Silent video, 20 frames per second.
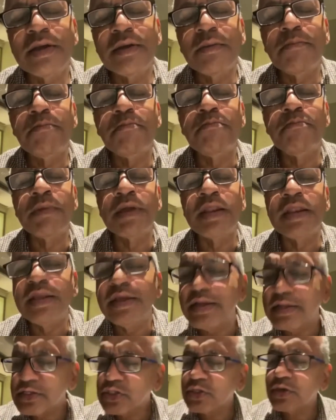
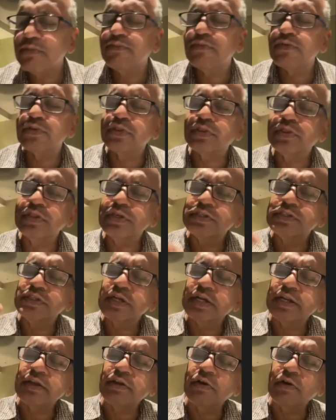millions of vrittis
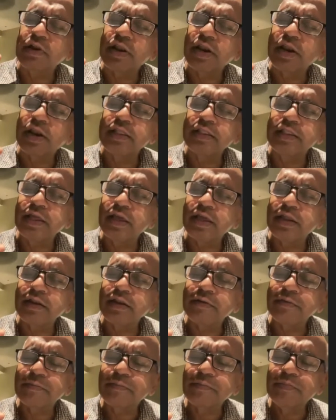that are already there?
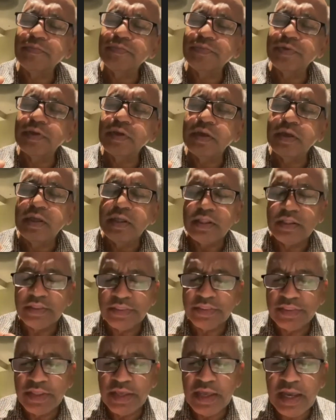
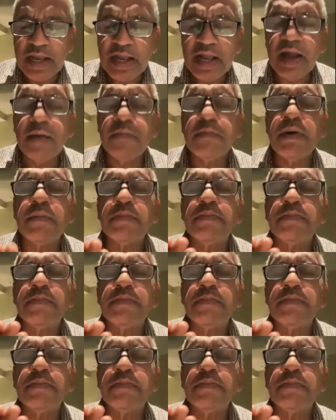They come up